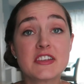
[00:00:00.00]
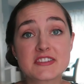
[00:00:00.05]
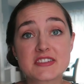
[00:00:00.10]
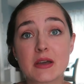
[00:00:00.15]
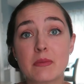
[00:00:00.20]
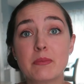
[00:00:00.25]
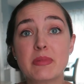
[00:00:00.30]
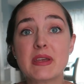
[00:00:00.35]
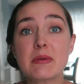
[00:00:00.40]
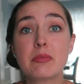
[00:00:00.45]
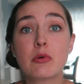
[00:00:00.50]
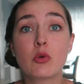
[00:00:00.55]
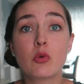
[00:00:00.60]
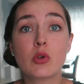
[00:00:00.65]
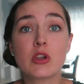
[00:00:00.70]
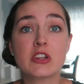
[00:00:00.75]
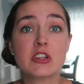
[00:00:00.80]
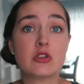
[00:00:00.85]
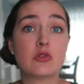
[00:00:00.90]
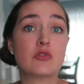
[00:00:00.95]
some people
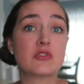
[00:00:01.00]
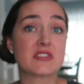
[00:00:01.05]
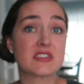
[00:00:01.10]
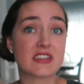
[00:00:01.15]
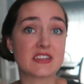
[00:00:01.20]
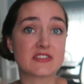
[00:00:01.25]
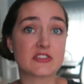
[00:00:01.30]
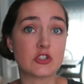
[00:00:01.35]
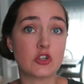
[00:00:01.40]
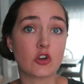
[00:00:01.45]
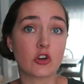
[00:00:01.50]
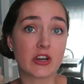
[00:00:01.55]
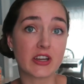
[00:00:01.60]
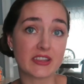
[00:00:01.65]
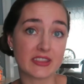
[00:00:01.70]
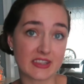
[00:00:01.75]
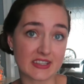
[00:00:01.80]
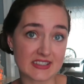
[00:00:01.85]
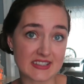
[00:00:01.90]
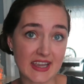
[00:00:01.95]
will use this
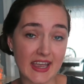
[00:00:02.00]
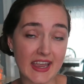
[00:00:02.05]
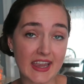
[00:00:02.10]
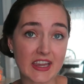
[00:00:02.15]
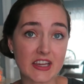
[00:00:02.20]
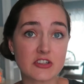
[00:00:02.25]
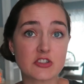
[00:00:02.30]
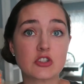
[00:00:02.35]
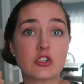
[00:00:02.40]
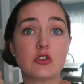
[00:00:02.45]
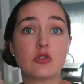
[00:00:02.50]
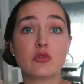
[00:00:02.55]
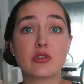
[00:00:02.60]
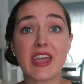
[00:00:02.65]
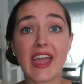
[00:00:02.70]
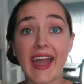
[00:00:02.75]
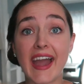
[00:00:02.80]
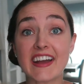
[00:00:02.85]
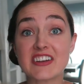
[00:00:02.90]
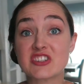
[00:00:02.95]
during the day to
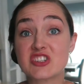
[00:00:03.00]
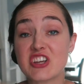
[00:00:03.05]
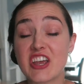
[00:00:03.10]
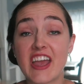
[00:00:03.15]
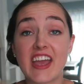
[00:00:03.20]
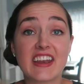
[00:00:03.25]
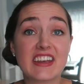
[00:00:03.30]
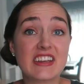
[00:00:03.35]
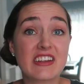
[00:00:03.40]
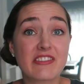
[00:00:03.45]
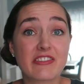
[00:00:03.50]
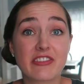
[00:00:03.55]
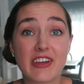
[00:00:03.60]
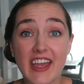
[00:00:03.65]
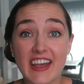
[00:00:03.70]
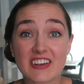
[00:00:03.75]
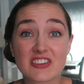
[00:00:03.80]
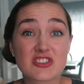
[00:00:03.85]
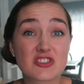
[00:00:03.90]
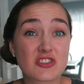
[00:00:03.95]
catch any of
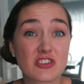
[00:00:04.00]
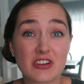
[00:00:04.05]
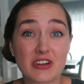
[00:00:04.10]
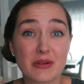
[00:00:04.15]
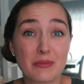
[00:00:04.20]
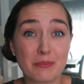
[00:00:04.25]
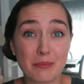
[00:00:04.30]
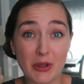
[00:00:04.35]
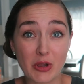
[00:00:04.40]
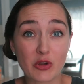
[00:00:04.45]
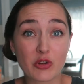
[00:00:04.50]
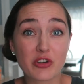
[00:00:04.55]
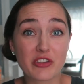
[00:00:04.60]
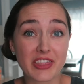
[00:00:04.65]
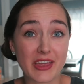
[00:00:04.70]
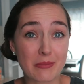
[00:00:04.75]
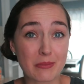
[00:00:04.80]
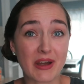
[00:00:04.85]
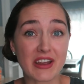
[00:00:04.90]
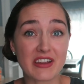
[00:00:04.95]
extra milk
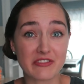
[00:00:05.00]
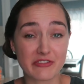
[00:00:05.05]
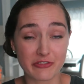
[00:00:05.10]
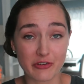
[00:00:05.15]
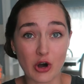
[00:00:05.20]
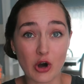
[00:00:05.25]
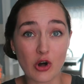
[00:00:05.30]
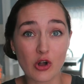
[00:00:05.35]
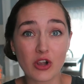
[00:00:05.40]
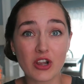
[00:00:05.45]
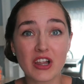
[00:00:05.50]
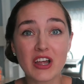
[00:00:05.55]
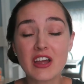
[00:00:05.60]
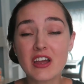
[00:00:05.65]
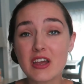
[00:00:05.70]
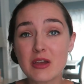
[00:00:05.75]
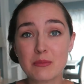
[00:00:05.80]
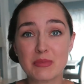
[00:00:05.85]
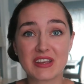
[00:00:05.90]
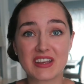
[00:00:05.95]
that might fall,
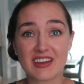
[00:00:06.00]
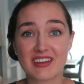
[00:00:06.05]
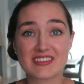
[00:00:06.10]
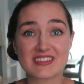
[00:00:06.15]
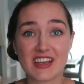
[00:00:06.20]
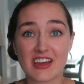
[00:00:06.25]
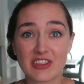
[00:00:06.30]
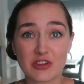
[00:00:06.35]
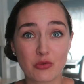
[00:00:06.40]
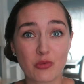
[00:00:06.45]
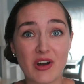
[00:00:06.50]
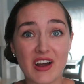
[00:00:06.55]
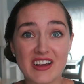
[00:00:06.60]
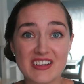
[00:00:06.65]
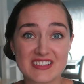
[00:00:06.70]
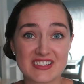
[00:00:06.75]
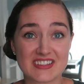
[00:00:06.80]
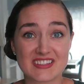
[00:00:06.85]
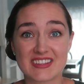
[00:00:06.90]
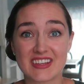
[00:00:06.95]
because
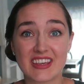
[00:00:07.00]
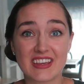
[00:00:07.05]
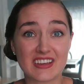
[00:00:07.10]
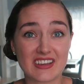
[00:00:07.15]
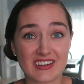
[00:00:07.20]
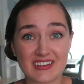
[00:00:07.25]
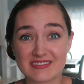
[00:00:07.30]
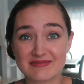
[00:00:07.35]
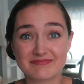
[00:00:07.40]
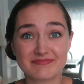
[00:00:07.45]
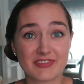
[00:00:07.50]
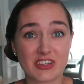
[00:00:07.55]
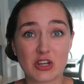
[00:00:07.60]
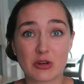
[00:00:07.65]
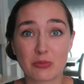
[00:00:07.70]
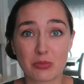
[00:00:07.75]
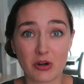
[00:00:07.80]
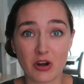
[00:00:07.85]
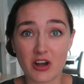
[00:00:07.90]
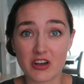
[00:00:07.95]
otherwise it's like
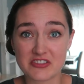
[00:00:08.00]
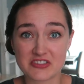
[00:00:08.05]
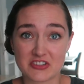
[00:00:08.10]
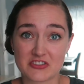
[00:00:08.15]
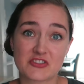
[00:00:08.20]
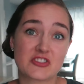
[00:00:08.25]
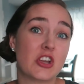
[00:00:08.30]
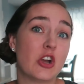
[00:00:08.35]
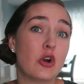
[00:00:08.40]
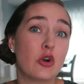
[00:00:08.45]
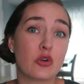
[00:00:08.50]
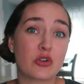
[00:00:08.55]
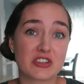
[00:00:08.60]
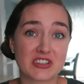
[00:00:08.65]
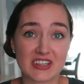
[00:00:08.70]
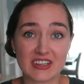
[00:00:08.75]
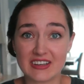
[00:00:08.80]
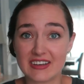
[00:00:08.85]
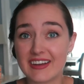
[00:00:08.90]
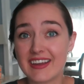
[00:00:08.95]
your bras are
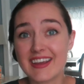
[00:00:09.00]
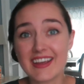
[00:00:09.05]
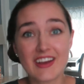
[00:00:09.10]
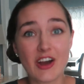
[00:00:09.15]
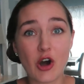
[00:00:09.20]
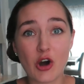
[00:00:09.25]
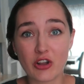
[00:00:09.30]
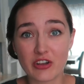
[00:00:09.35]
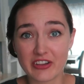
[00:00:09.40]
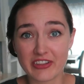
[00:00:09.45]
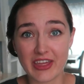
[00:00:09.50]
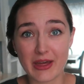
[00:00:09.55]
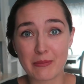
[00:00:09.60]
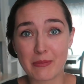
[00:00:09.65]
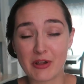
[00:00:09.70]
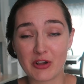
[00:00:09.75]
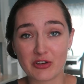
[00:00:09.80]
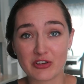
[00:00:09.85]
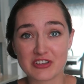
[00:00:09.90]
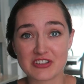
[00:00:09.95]
soaked and all of that
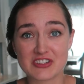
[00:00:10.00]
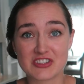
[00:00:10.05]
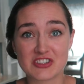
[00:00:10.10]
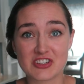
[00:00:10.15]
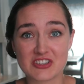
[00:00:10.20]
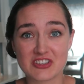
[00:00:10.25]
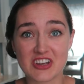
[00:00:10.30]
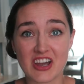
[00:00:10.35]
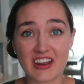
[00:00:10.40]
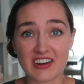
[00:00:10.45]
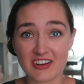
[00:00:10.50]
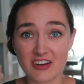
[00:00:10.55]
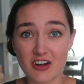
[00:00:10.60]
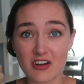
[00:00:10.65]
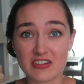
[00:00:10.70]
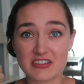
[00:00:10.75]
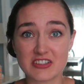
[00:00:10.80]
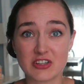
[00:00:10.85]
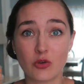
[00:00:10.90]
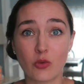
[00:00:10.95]
milk is just kind of
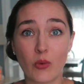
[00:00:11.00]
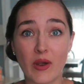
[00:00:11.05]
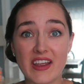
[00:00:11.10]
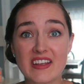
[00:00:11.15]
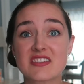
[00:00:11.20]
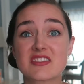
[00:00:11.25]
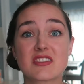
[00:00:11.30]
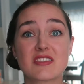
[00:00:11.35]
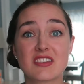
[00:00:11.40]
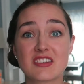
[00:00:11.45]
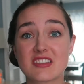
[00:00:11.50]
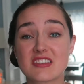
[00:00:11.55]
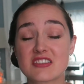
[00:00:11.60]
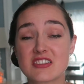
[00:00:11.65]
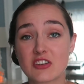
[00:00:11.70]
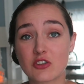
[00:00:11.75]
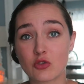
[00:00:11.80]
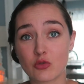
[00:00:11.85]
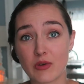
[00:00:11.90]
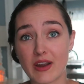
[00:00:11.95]
gone to waste. So this is
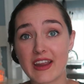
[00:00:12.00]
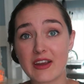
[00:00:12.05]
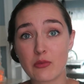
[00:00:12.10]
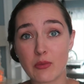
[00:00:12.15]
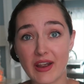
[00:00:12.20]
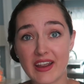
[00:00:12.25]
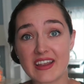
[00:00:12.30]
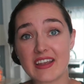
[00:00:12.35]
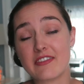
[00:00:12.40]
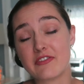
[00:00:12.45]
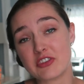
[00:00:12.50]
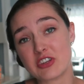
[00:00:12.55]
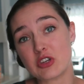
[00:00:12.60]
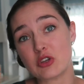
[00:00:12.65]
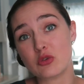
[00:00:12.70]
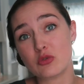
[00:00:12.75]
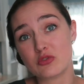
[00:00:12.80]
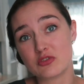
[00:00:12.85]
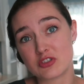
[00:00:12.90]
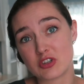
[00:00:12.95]
a great way if
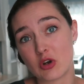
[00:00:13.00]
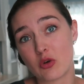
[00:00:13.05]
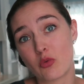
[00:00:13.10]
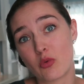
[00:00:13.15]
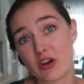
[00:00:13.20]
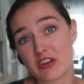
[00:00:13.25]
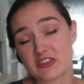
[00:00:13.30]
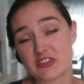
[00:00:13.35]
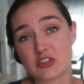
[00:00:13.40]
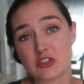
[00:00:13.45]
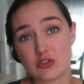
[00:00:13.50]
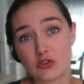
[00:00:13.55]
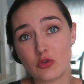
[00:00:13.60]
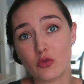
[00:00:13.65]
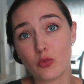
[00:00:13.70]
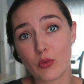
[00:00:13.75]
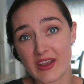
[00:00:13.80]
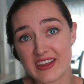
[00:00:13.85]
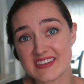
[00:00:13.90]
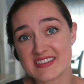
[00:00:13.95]
you don't want to
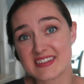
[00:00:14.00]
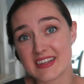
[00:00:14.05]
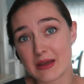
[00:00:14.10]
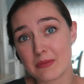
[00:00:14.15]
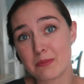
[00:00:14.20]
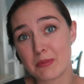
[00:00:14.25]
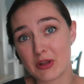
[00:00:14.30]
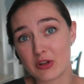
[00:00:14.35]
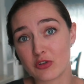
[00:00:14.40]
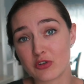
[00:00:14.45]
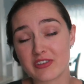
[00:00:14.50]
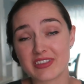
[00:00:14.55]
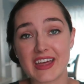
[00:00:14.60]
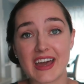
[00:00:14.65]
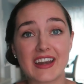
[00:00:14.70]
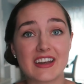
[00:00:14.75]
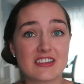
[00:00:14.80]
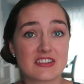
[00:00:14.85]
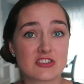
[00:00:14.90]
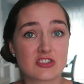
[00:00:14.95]
waste that milk
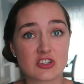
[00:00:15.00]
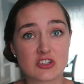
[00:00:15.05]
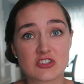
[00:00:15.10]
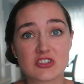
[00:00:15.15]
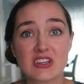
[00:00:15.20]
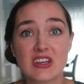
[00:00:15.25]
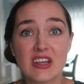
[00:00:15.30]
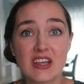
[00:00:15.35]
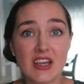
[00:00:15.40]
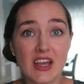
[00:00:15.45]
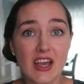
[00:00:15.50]
that is just